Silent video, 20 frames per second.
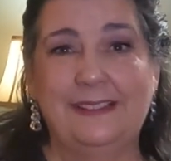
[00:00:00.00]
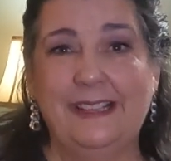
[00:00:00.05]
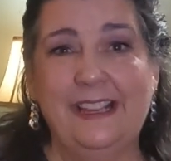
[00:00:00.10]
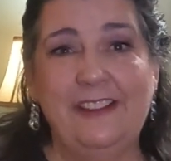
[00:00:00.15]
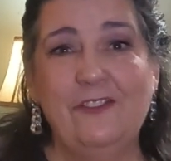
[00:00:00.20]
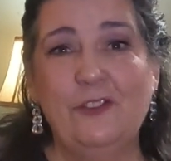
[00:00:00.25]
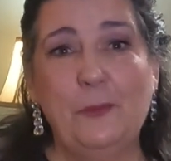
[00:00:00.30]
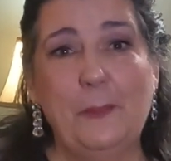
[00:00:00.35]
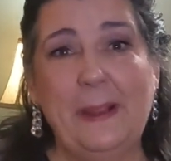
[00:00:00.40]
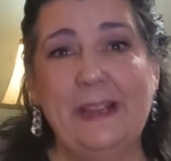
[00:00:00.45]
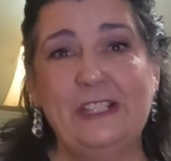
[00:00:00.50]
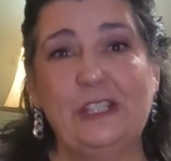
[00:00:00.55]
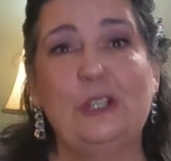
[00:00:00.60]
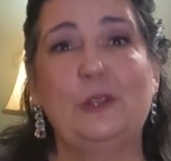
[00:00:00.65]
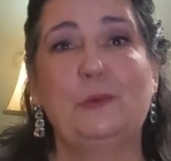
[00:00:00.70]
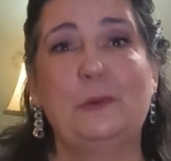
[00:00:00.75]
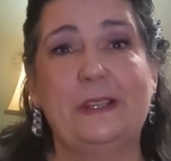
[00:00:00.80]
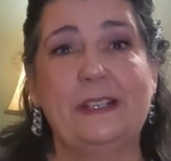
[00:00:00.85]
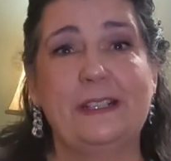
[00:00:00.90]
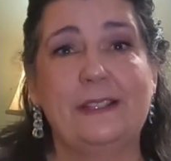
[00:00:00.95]
the
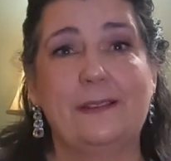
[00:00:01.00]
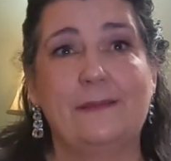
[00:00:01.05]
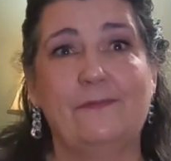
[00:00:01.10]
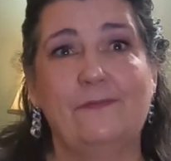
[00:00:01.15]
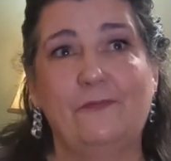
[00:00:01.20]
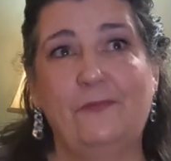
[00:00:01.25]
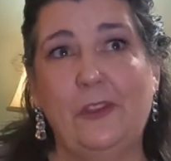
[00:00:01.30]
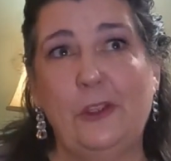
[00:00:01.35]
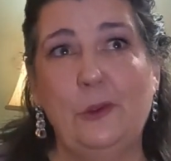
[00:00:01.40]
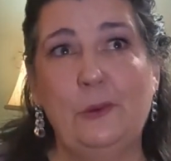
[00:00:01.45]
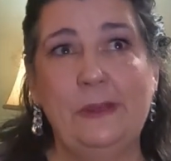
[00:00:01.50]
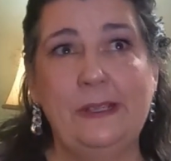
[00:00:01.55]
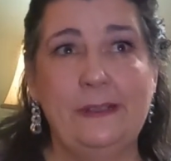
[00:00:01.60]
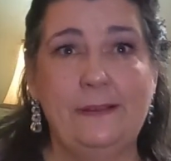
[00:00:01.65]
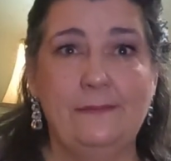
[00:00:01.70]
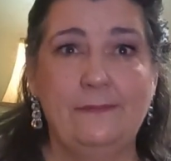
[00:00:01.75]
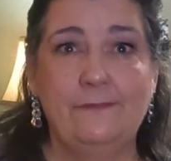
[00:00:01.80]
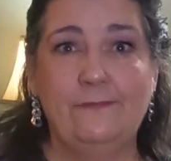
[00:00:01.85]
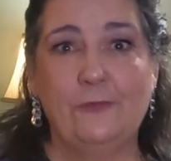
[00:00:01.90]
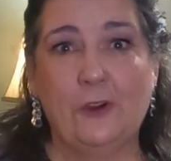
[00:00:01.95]
information was few
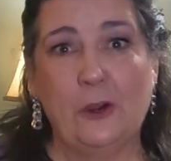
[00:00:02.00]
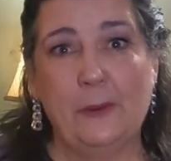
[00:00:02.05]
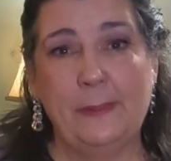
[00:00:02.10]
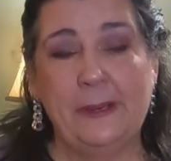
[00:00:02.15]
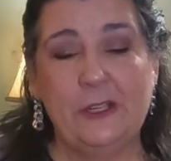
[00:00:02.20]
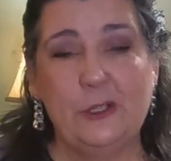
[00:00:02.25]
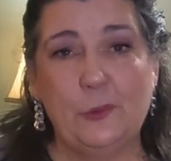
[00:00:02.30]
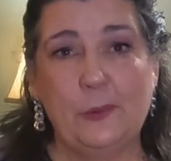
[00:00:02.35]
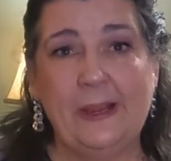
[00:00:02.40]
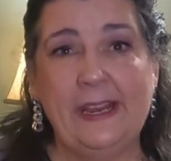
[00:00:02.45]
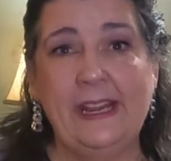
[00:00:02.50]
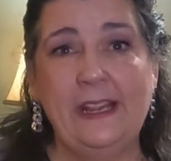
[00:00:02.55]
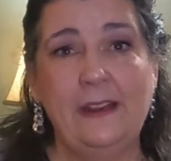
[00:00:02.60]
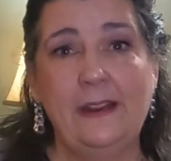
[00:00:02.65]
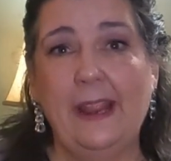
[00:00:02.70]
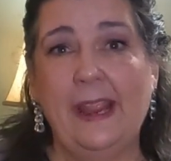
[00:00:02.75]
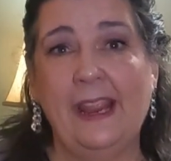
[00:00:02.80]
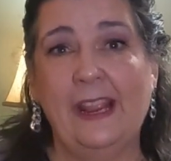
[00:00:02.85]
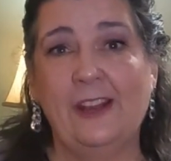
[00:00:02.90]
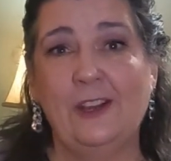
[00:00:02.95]
and far
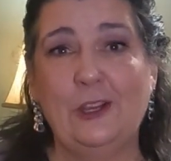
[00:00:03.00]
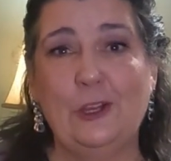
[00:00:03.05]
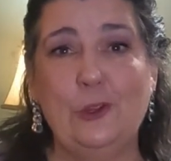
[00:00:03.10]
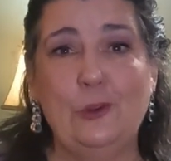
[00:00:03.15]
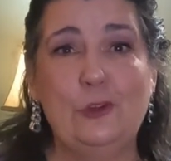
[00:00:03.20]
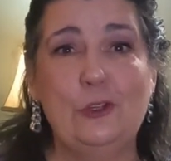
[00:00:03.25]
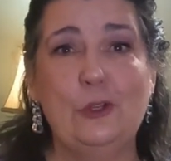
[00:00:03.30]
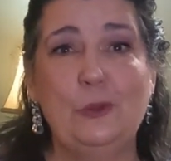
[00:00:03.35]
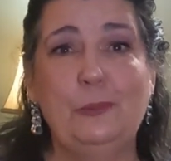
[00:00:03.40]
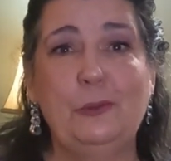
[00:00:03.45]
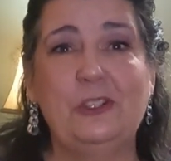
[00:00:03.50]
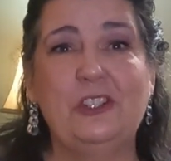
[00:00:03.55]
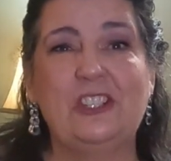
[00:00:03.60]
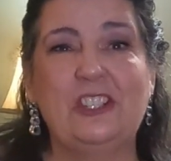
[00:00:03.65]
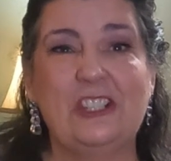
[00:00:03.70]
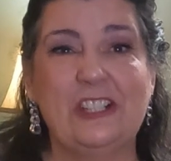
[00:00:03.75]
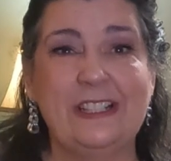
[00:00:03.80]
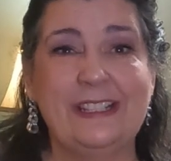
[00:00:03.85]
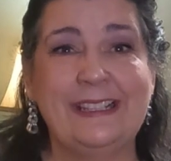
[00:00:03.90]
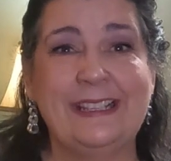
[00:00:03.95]
between, and YouTube
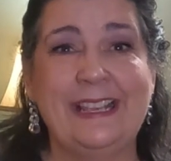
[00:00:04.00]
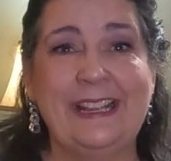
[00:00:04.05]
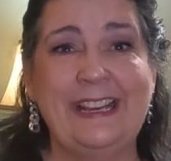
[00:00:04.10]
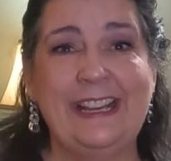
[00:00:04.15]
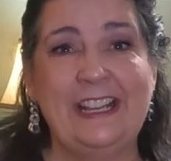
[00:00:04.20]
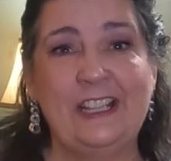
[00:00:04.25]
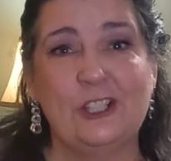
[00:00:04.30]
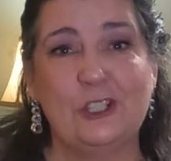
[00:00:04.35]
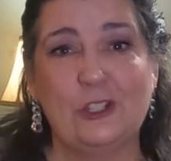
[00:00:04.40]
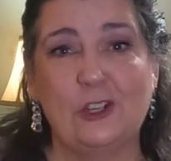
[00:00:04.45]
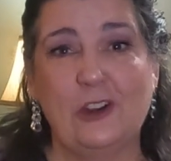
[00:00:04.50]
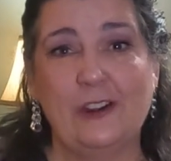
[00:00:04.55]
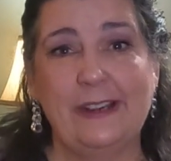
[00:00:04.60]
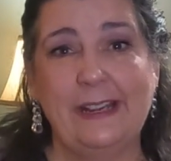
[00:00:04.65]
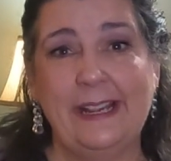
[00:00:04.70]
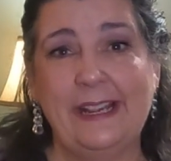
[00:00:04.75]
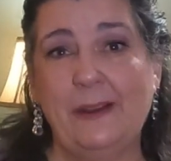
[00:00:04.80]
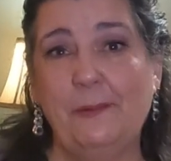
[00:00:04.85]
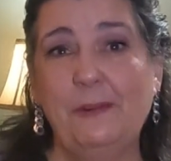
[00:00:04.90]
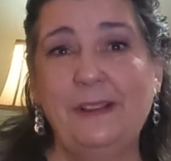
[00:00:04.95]
was just getting
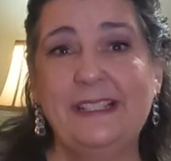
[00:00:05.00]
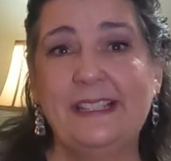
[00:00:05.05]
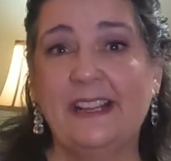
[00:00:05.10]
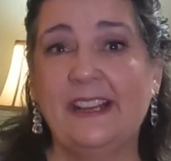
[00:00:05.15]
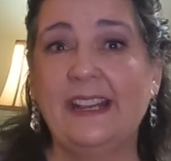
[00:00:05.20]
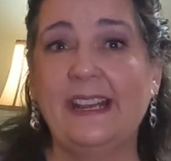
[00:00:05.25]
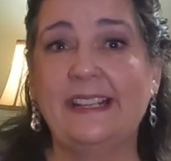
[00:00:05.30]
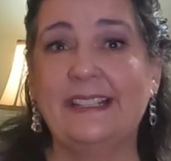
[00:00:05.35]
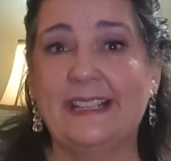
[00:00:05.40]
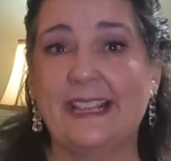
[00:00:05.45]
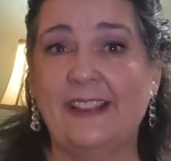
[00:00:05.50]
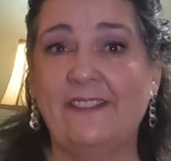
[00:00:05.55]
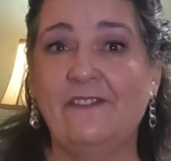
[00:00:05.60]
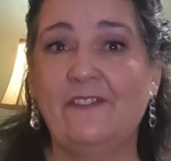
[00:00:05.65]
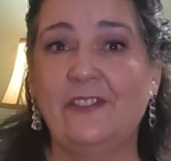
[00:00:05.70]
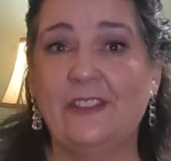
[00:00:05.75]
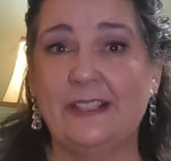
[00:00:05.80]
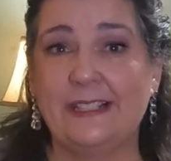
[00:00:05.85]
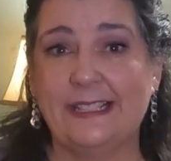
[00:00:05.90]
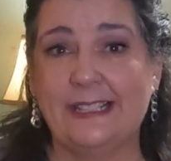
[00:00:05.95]
started. It was in its
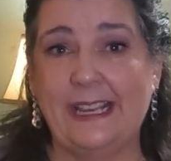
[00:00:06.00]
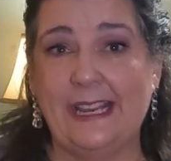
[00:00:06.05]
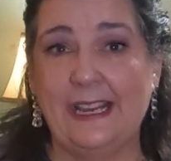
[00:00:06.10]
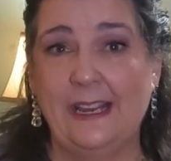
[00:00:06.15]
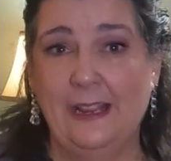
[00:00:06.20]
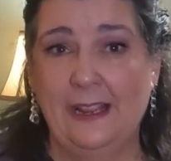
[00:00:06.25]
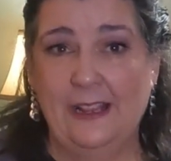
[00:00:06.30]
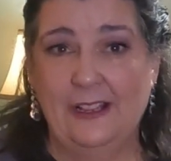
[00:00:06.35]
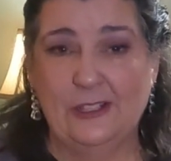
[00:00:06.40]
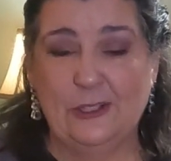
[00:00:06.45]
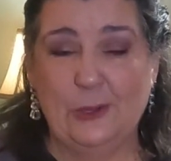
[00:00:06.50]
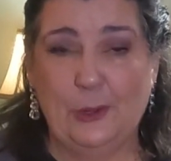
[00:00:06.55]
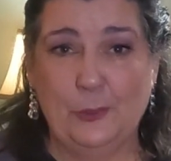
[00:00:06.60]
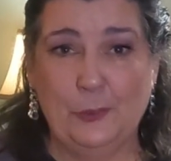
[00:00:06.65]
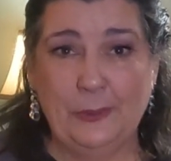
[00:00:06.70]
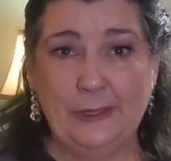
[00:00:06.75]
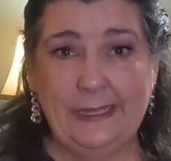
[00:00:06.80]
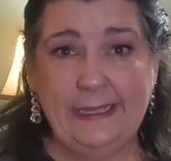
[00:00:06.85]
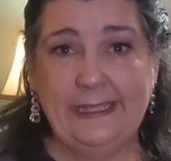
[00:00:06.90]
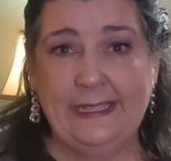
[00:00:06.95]
infancy. So I
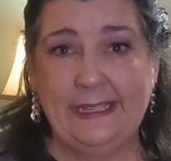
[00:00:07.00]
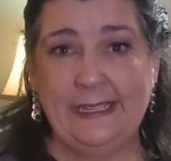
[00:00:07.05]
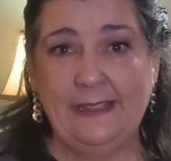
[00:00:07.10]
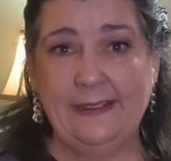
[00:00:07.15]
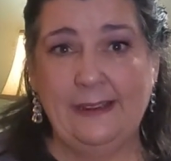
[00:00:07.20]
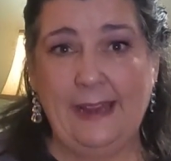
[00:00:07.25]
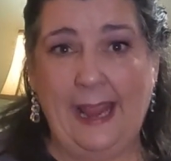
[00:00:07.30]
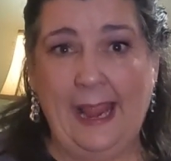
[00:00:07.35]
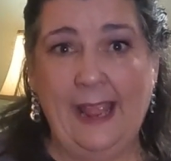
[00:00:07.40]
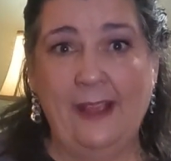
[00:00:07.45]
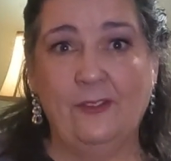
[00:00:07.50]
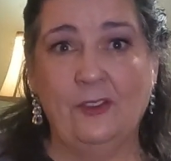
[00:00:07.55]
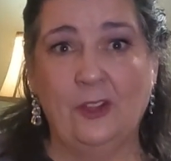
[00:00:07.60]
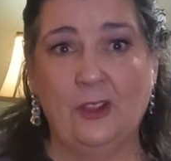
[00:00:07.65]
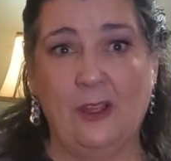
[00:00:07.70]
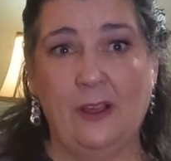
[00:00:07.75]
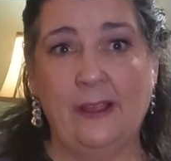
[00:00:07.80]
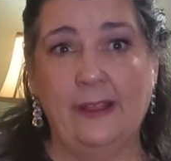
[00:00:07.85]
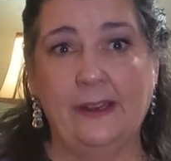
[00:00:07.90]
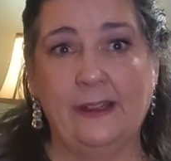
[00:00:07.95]
really didn't have a
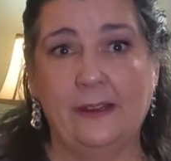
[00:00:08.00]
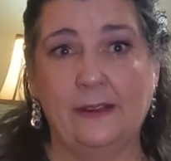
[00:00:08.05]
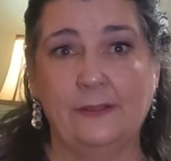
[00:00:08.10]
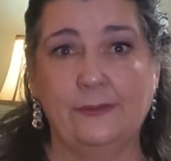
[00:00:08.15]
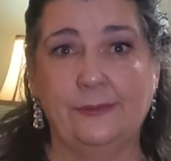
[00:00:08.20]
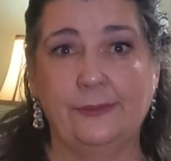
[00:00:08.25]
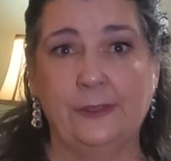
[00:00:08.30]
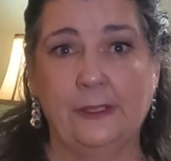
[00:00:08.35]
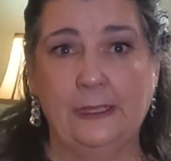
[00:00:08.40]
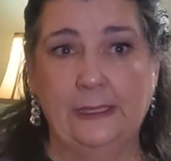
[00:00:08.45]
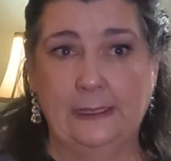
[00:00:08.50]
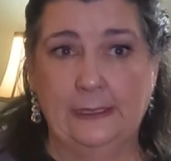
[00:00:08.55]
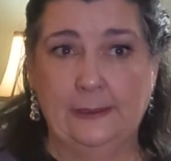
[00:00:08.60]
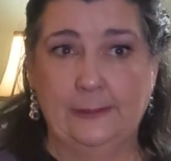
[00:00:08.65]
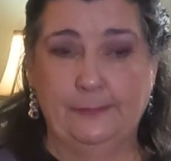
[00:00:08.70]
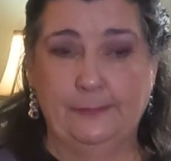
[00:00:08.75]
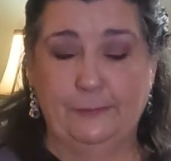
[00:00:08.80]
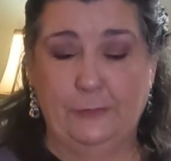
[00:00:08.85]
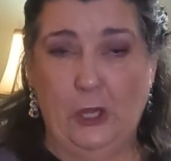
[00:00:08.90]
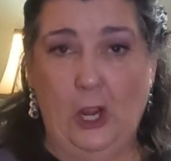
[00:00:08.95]
lot of
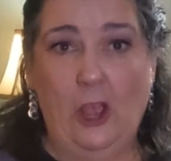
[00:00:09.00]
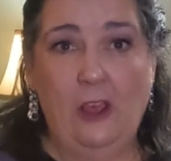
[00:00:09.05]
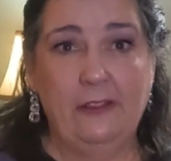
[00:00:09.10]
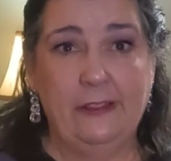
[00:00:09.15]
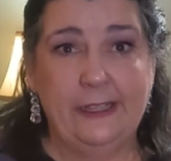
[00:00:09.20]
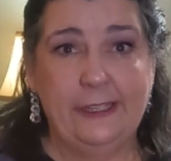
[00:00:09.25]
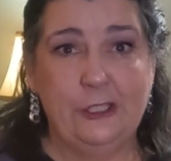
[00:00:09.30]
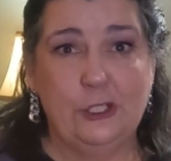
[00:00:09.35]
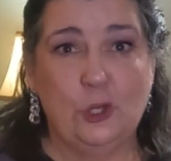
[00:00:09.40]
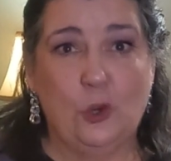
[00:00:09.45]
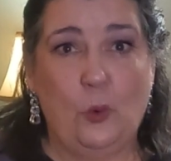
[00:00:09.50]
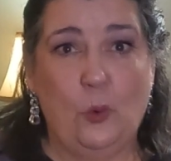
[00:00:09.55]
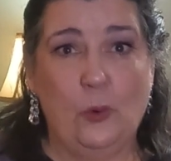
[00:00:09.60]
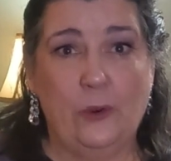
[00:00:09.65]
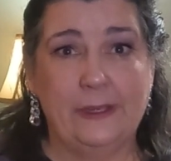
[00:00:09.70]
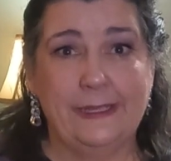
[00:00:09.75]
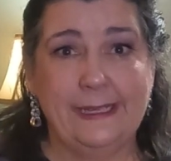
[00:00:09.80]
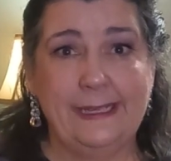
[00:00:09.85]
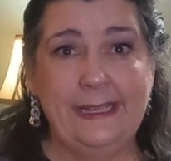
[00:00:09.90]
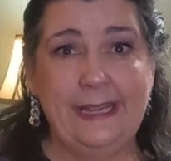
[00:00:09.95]
knowledge
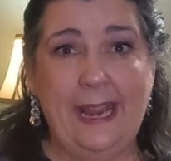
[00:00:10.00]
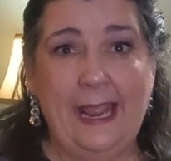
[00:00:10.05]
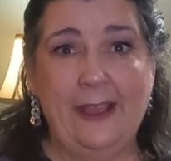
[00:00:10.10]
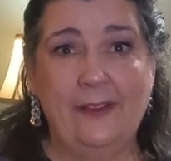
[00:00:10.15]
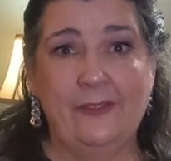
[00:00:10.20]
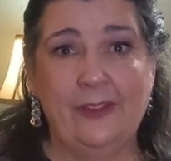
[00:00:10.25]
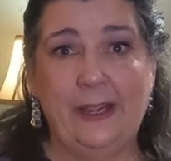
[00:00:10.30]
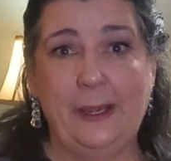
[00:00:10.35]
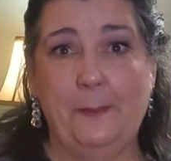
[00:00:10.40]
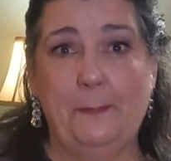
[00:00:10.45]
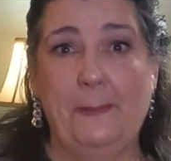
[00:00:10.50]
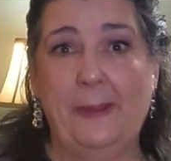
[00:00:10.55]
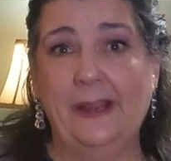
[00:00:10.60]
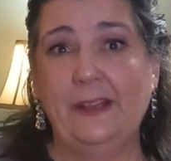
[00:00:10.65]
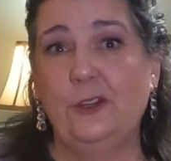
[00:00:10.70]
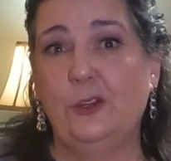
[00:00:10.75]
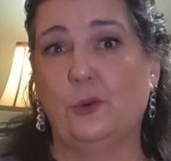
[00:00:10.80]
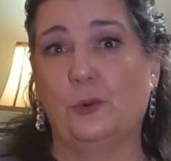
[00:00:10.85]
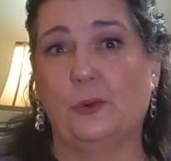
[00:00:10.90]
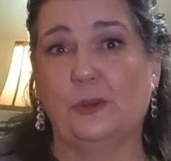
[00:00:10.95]
or didn't have any
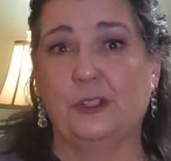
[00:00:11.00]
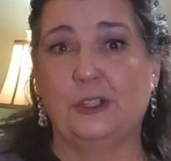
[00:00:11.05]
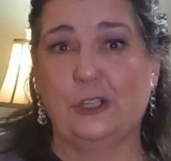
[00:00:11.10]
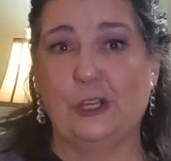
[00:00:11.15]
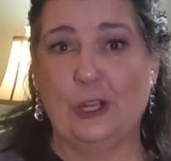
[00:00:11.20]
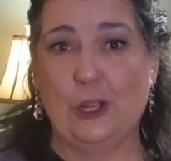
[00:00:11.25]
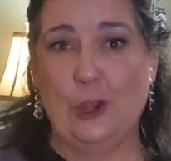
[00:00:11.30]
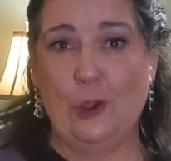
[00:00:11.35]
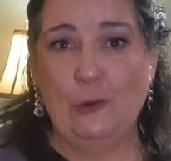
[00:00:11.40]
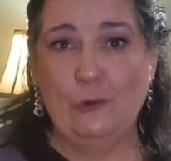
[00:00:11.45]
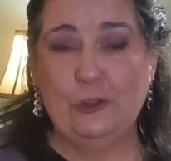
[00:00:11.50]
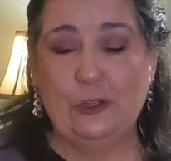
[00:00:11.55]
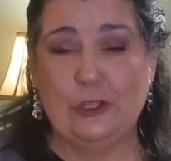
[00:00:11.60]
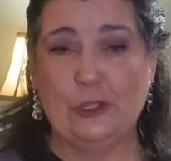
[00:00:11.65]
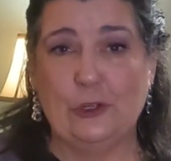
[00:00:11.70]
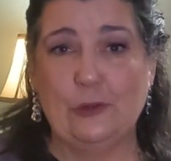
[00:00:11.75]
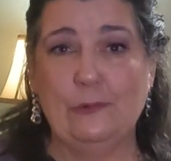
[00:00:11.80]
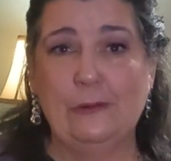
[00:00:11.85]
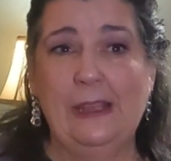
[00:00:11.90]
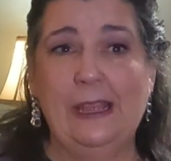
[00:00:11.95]
mentors to go
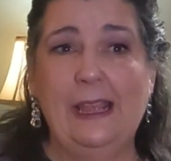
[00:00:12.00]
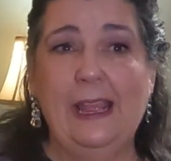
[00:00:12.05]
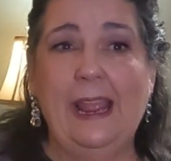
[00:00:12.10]
to.